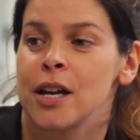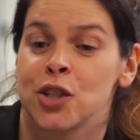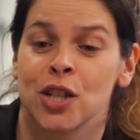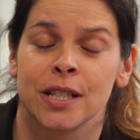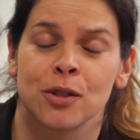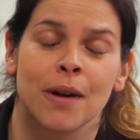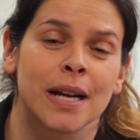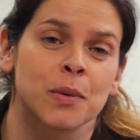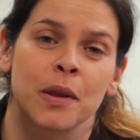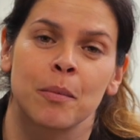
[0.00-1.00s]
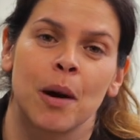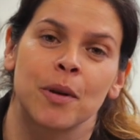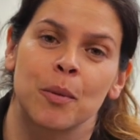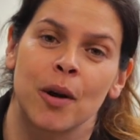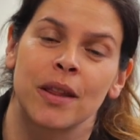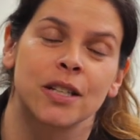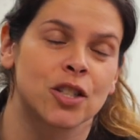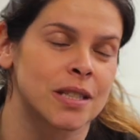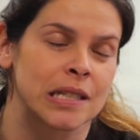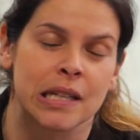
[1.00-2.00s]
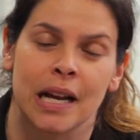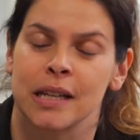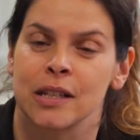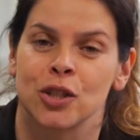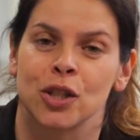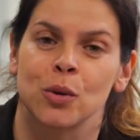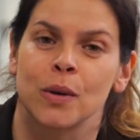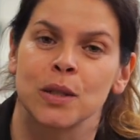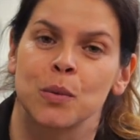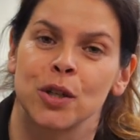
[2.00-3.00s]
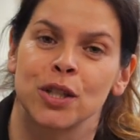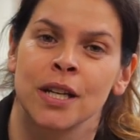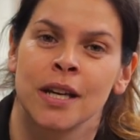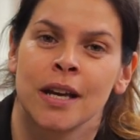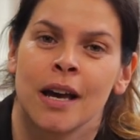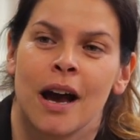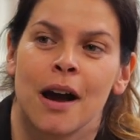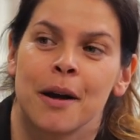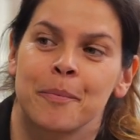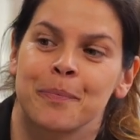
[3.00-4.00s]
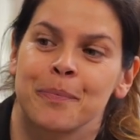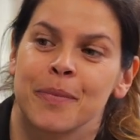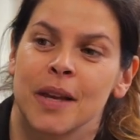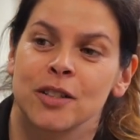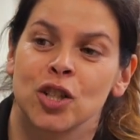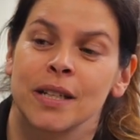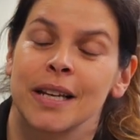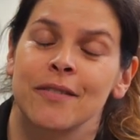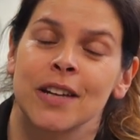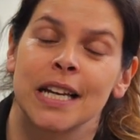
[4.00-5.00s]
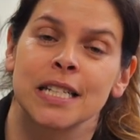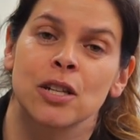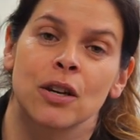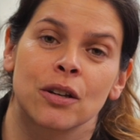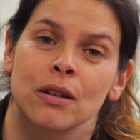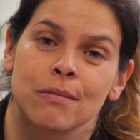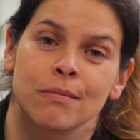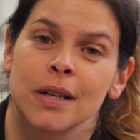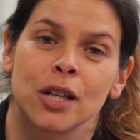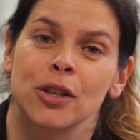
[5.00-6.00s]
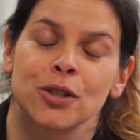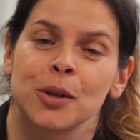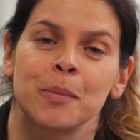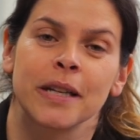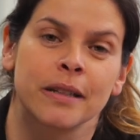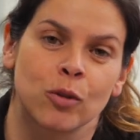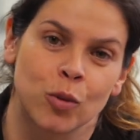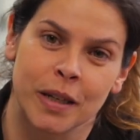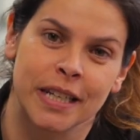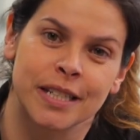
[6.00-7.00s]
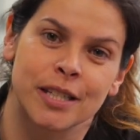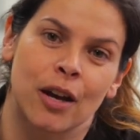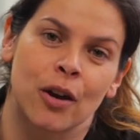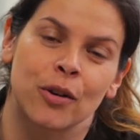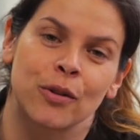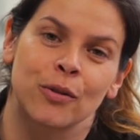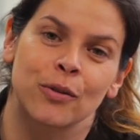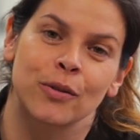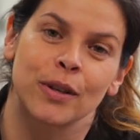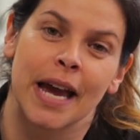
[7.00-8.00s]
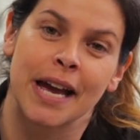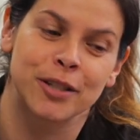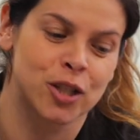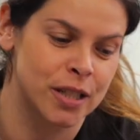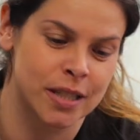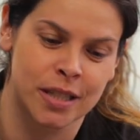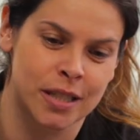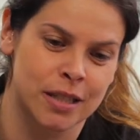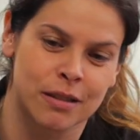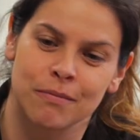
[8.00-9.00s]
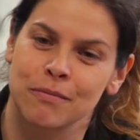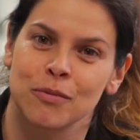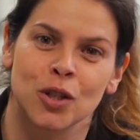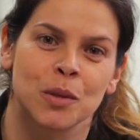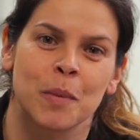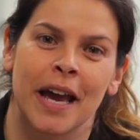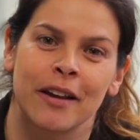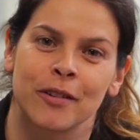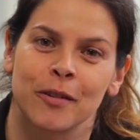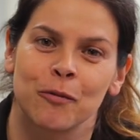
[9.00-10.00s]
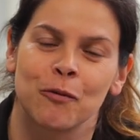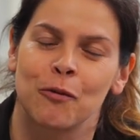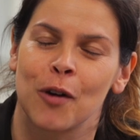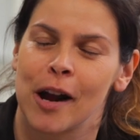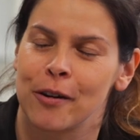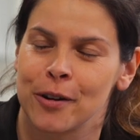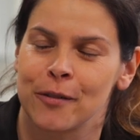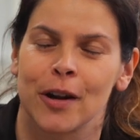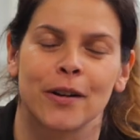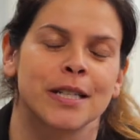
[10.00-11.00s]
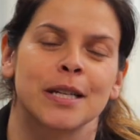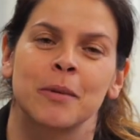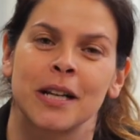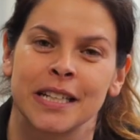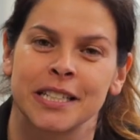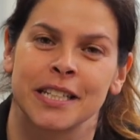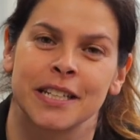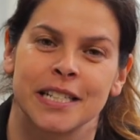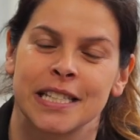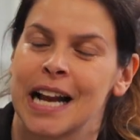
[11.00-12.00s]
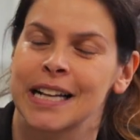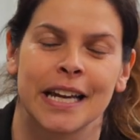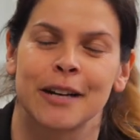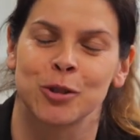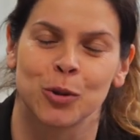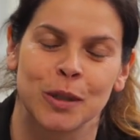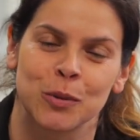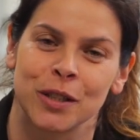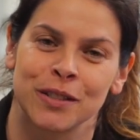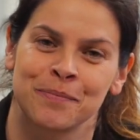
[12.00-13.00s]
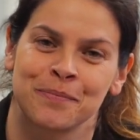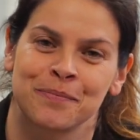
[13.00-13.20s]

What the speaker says: She interacts with her mum and her brother just exactly as she always would. And she navigates her enclosure completely normally. So yeah, she's behaving very, very similarly to exactly how she always would.